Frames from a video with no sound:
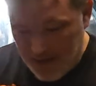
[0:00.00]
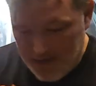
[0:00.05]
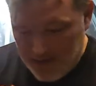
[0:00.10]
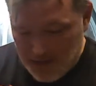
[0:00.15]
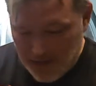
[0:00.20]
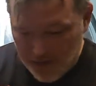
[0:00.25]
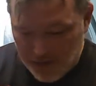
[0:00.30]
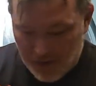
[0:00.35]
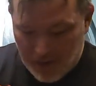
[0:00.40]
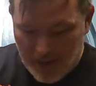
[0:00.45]
he
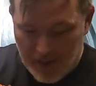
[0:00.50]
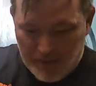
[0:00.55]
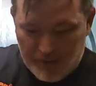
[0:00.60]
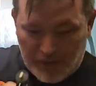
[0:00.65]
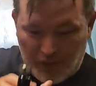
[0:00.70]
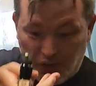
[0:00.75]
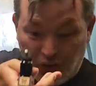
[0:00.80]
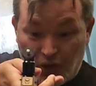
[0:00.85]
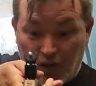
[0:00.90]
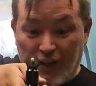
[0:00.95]
doesn't have
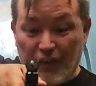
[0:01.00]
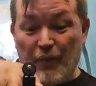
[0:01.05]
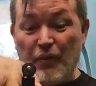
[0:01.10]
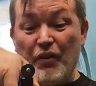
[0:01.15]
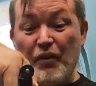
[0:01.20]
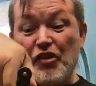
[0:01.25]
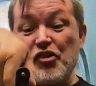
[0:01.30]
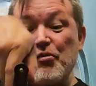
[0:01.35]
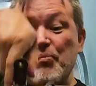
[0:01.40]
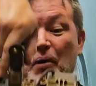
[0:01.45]
to look at
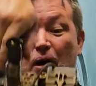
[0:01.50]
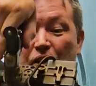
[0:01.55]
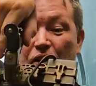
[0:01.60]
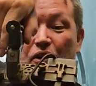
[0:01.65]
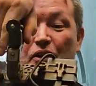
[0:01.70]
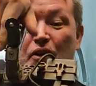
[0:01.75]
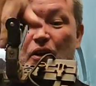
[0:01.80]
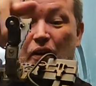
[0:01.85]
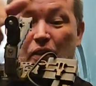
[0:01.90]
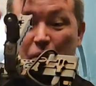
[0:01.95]
this
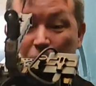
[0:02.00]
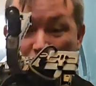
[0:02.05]
monitor on the